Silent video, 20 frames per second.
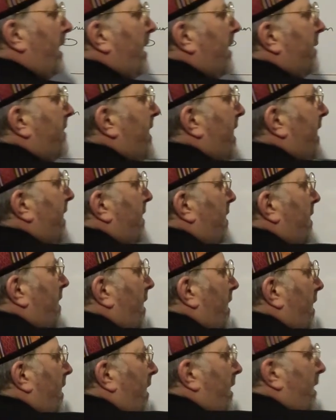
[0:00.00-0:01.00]
And then
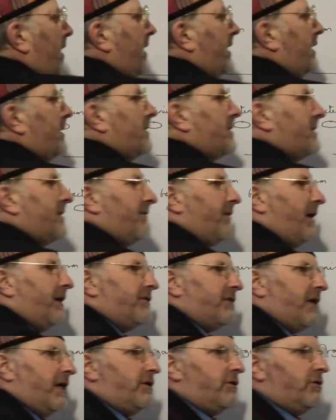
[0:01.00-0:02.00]
in a
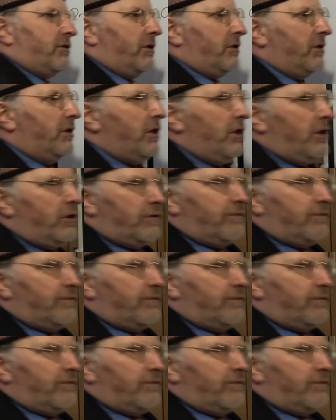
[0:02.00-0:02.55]
civilization,